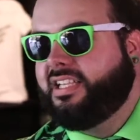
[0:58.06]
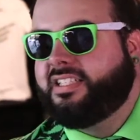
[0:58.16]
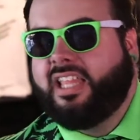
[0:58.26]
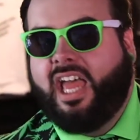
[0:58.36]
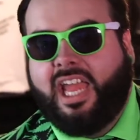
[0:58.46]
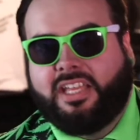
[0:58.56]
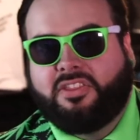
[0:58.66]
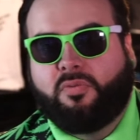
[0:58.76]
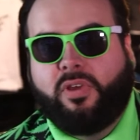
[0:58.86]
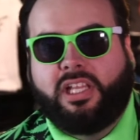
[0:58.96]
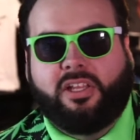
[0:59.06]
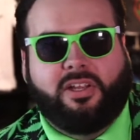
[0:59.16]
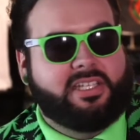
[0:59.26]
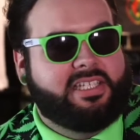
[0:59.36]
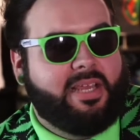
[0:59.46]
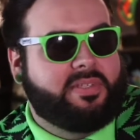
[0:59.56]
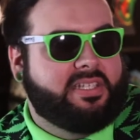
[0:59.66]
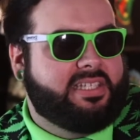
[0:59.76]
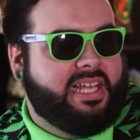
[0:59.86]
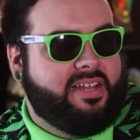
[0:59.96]
it's like the Riddler, except
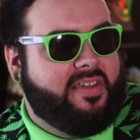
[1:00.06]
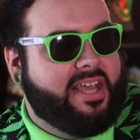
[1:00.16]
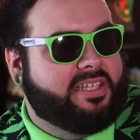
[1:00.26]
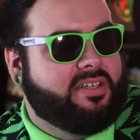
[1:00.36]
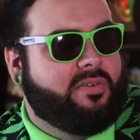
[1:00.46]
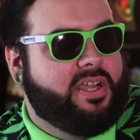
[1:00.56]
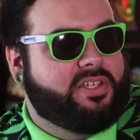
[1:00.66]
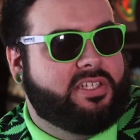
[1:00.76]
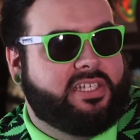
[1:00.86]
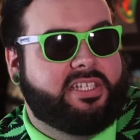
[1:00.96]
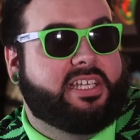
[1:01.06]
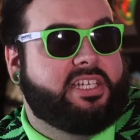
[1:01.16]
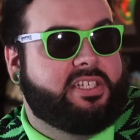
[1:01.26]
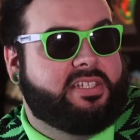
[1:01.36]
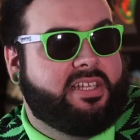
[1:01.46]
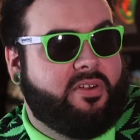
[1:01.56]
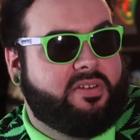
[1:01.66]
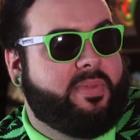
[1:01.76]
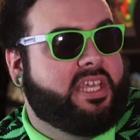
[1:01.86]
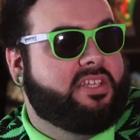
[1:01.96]
instead of asking questions, I just get you stoned and
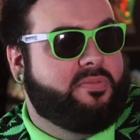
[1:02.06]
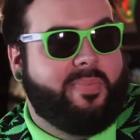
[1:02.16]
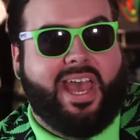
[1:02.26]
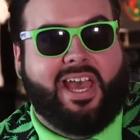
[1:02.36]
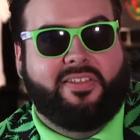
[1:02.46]
make you do math.